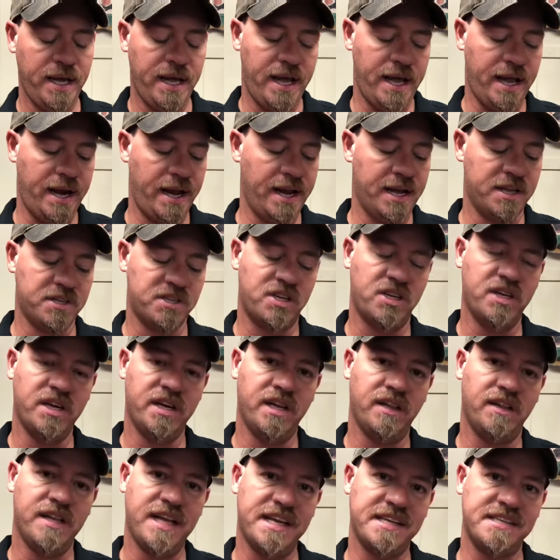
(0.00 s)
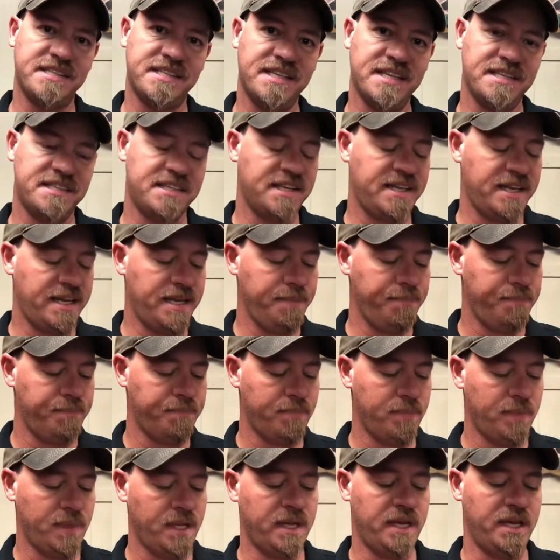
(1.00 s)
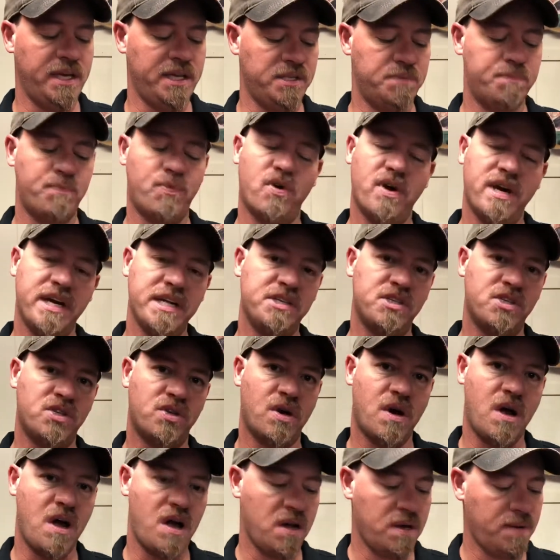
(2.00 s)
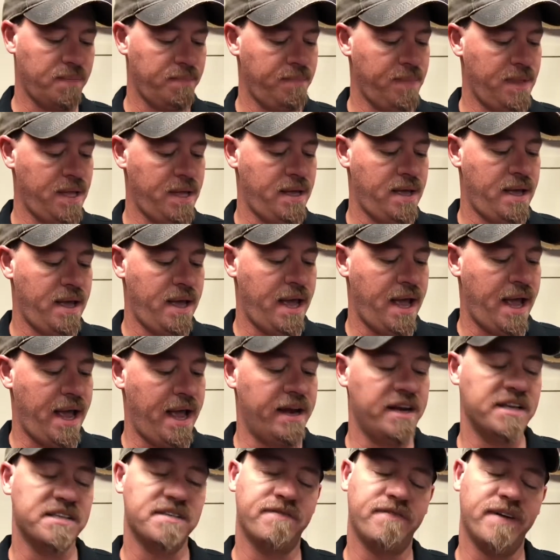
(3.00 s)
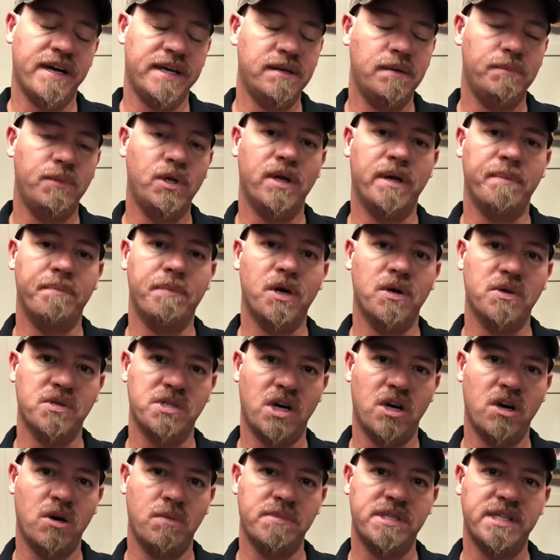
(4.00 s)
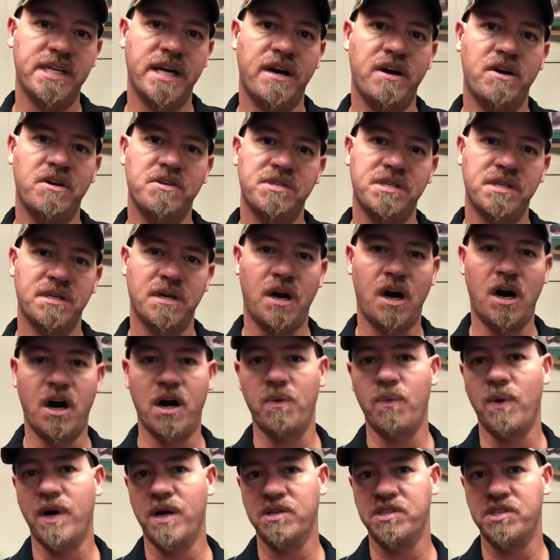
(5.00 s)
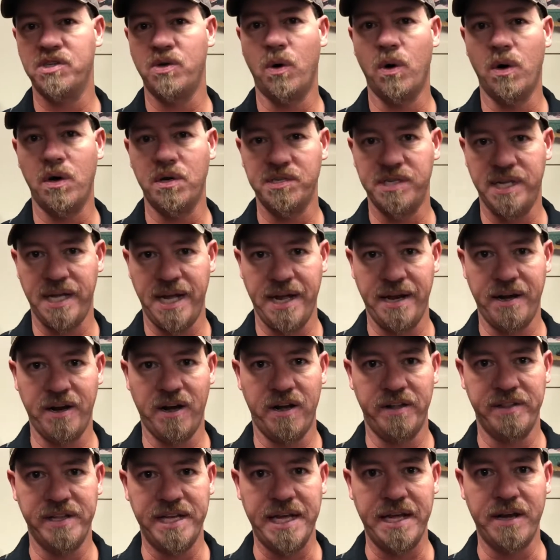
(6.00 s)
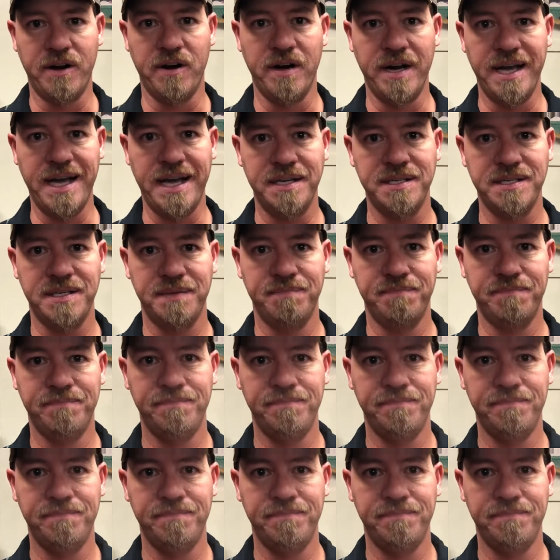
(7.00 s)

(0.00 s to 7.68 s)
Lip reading: It has good elasticity, is pretty strong, and is available at most home centers, hardware stores, and on the internet.